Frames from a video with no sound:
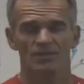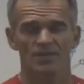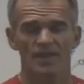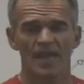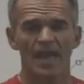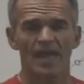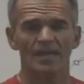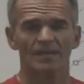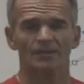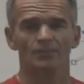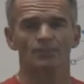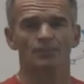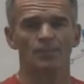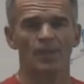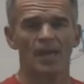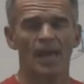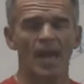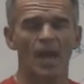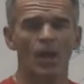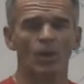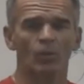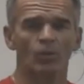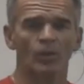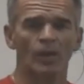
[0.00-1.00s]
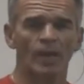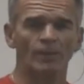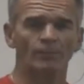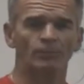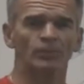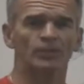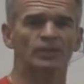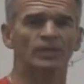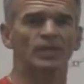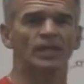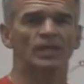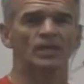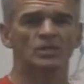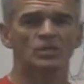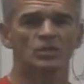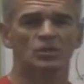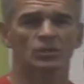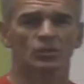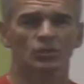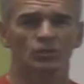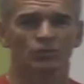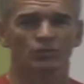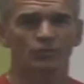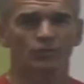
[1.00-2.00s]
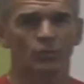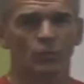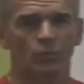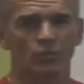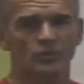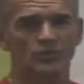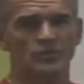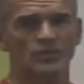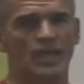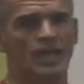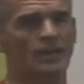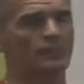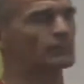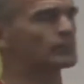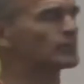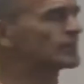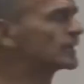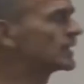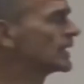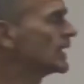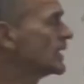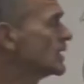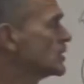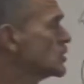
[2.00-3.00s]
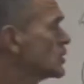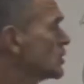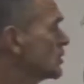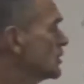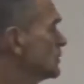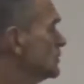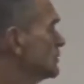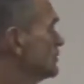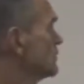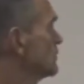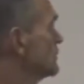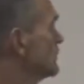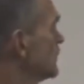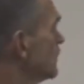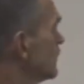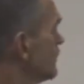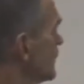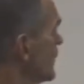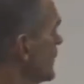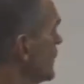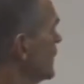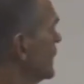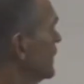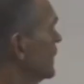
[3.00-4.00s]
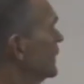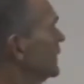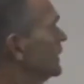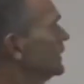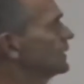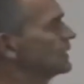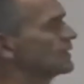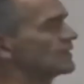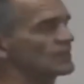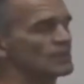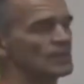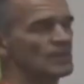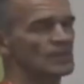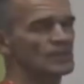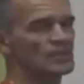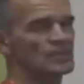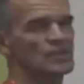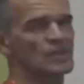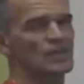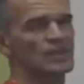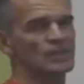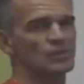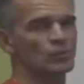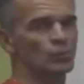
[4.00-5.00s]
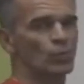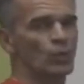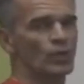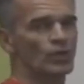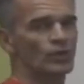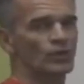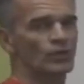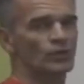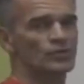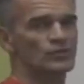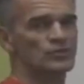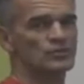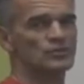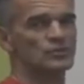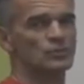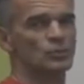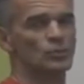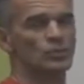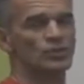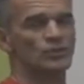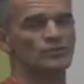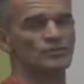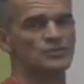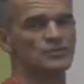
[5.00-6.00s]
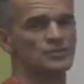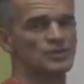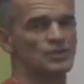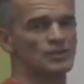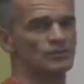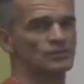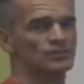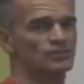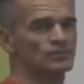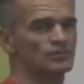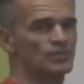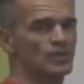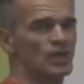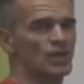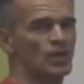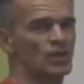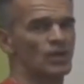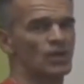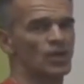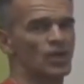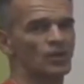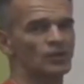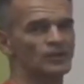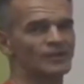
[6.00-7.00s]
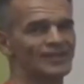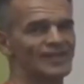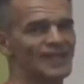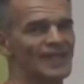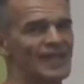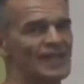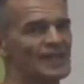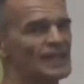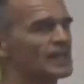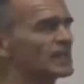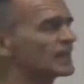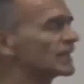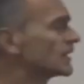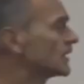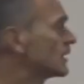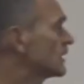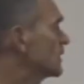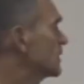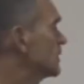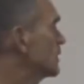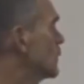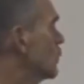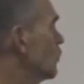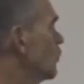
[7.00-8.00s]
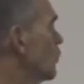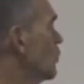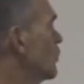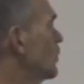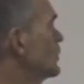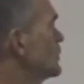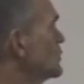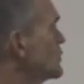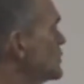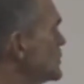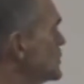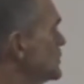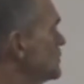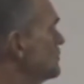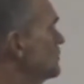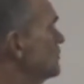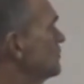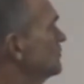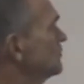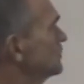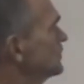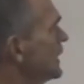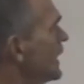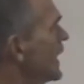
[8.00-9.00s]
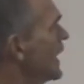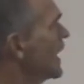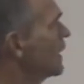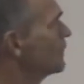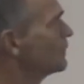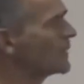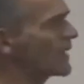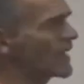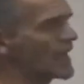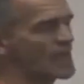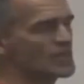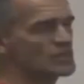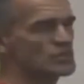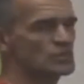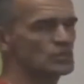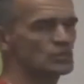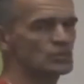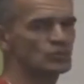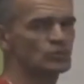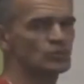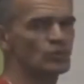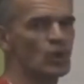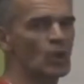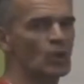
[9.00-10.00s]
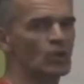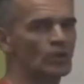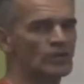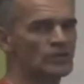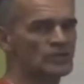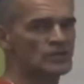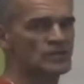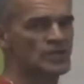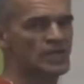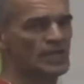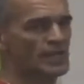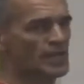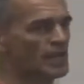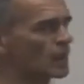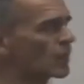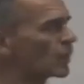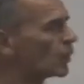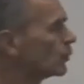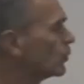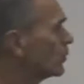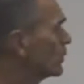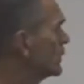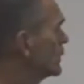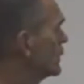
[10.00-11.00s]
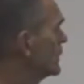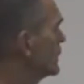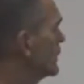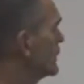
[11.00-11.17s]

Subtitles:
that power application or force application. And what are sort of some archaic or just haphazard drawings that I hope